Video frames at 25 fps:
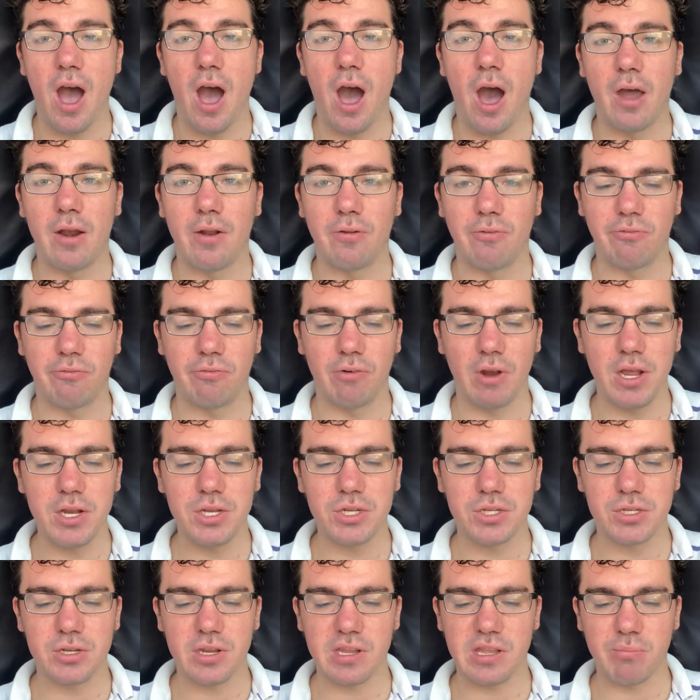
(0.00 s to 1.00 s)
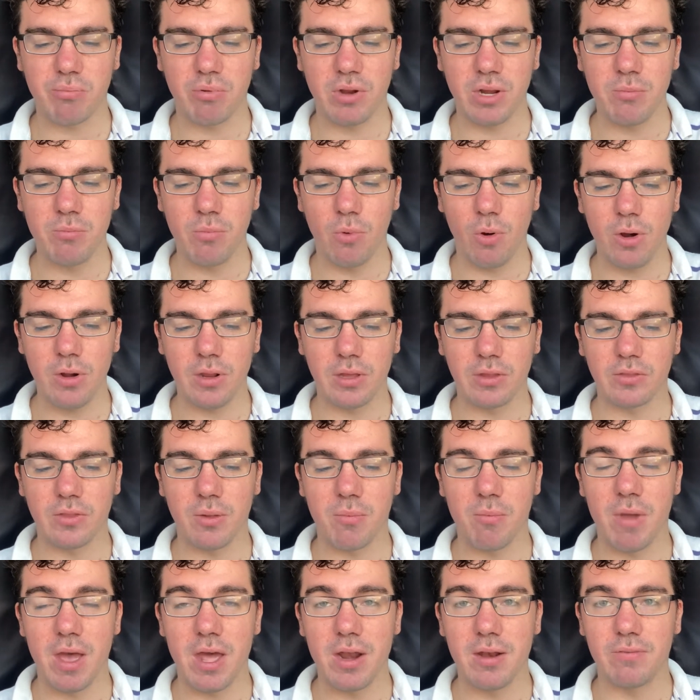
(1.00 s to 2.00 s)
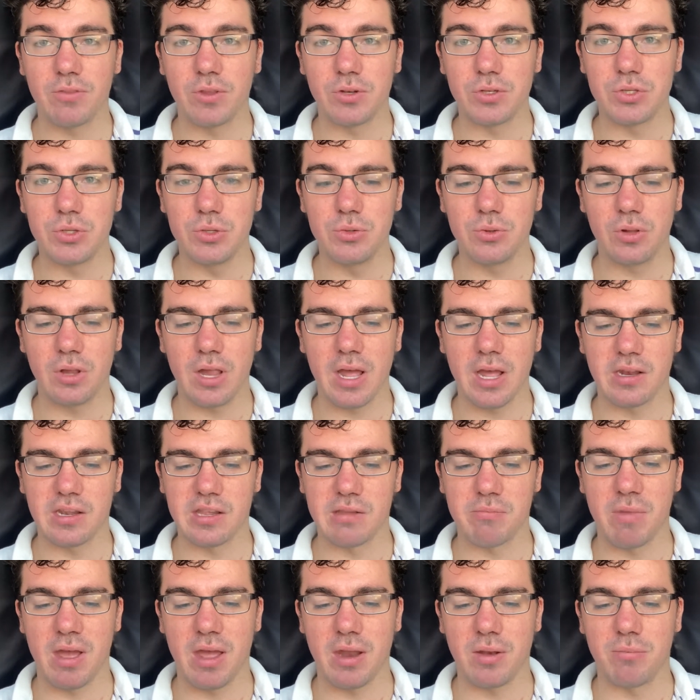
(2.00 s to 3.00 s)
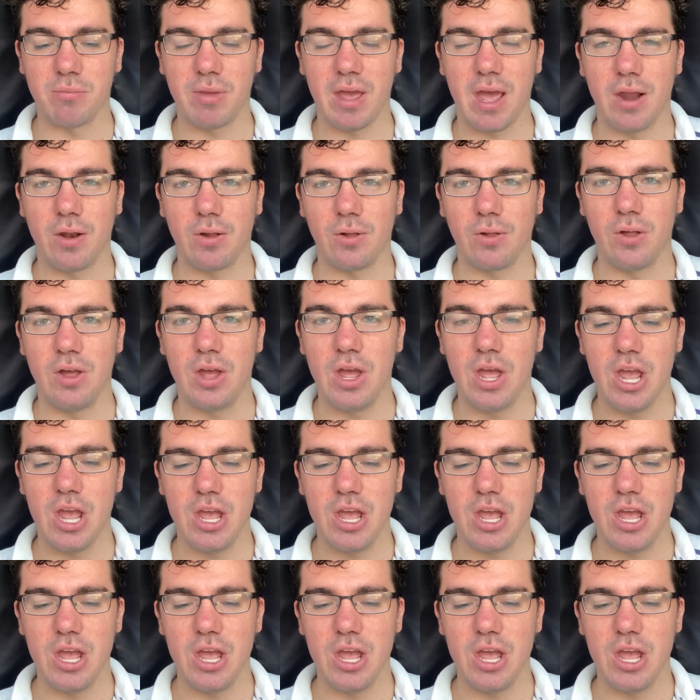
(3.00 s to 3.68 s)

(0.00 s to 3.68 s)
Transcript: On a fresh spring morning, the men of the two clans met in battle.